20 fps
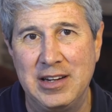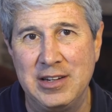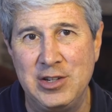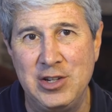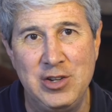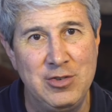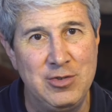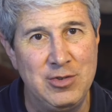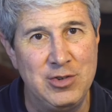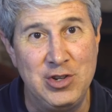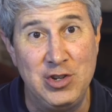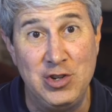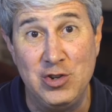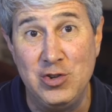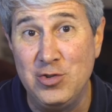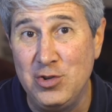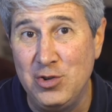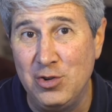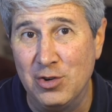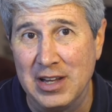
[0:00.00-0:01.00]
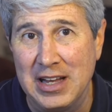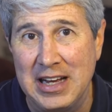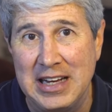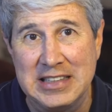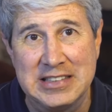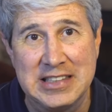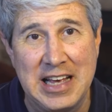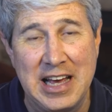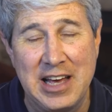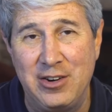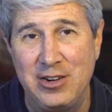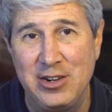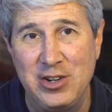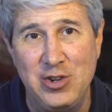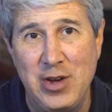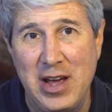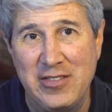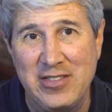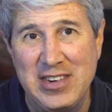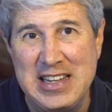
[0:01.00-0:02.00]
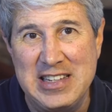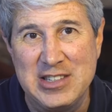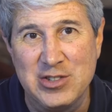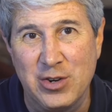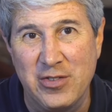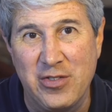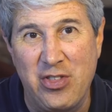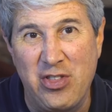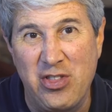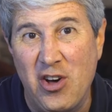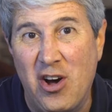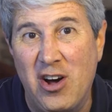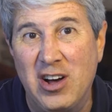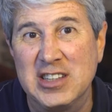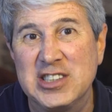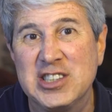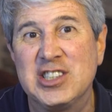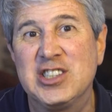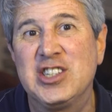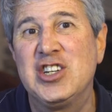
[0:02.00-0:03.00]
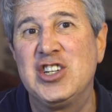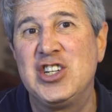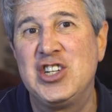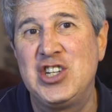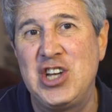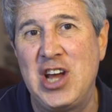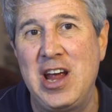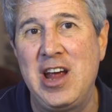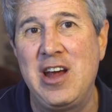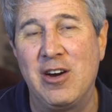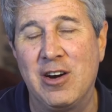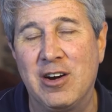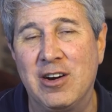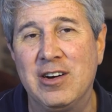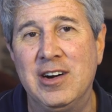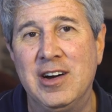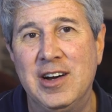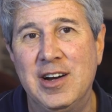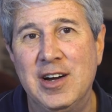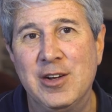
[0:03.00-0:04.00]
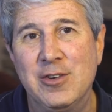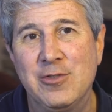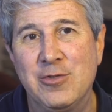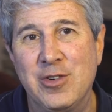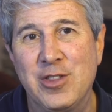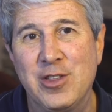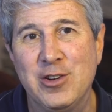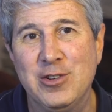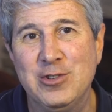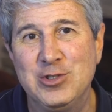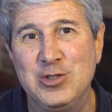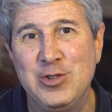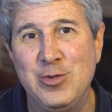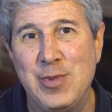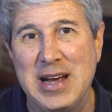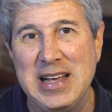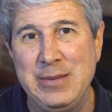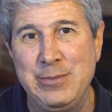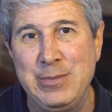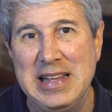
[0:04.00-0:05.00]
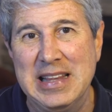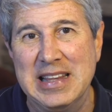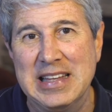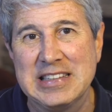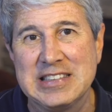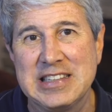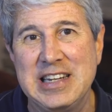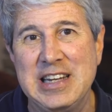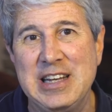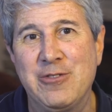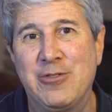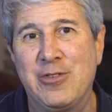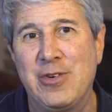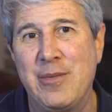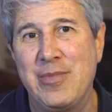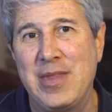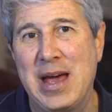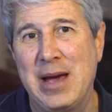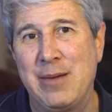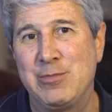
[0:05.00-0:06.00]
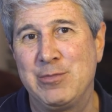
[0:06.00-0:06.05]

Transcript: Do you utilize that, or do you have any sort of thoughts to share for those who might be listening from that